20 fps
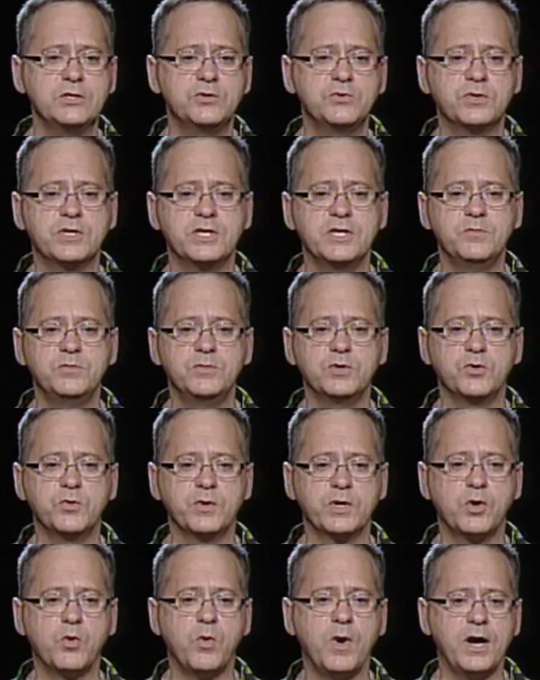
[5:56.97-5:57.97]
to keep the
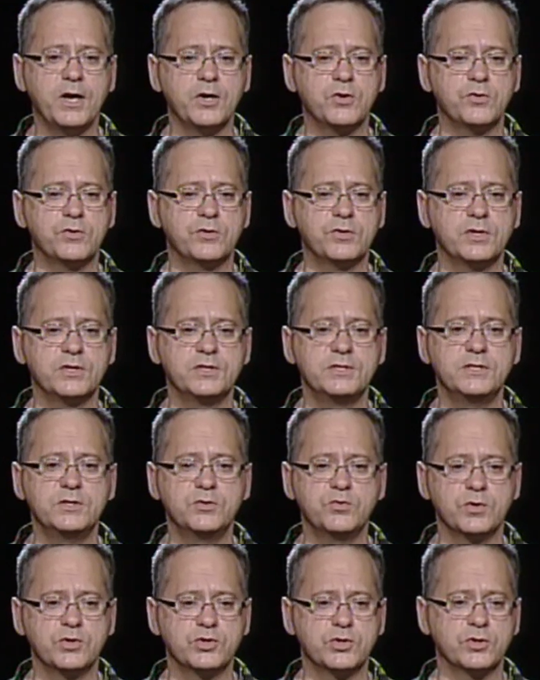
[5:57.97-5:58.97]
required
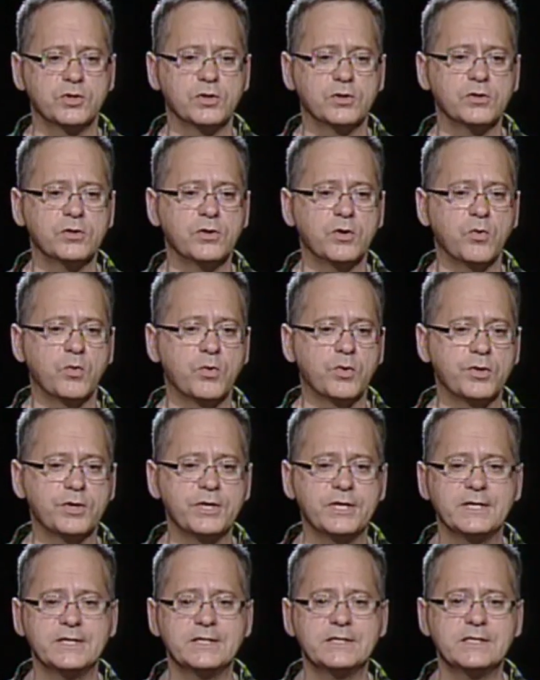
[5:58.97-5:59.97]
situational
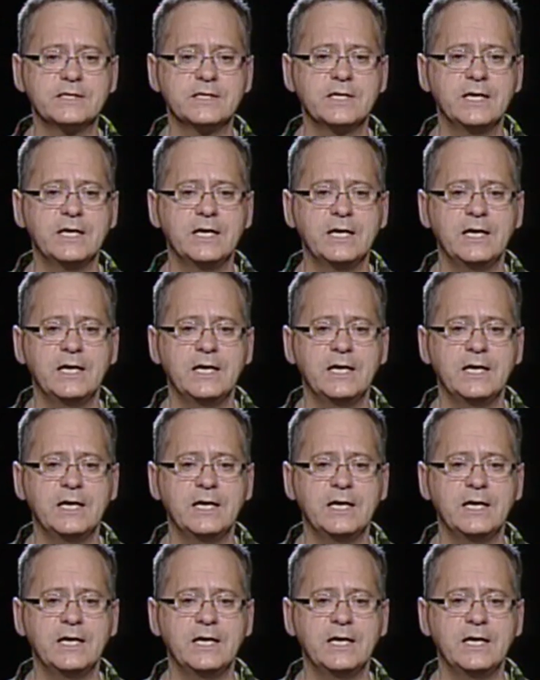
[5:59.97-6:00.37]
awareness,